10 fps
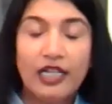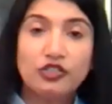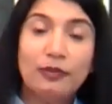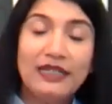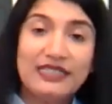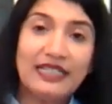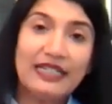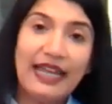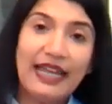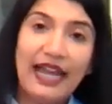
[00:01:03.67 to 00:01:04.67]
So
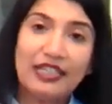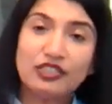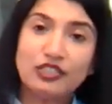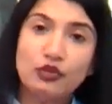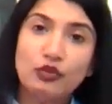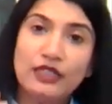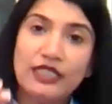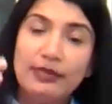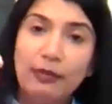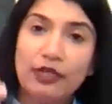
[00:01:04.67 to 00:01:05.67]
basically, as you
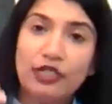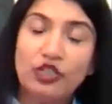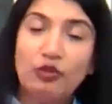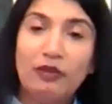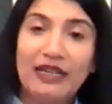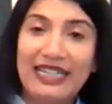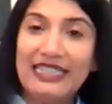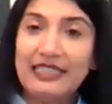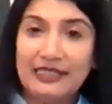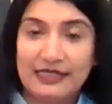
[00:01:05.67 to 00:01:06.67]
keep on
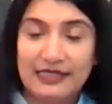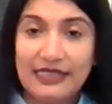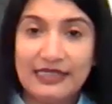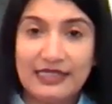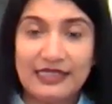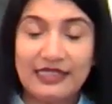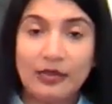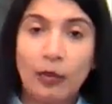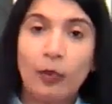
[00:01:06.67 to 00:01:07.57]
accumulating diseases,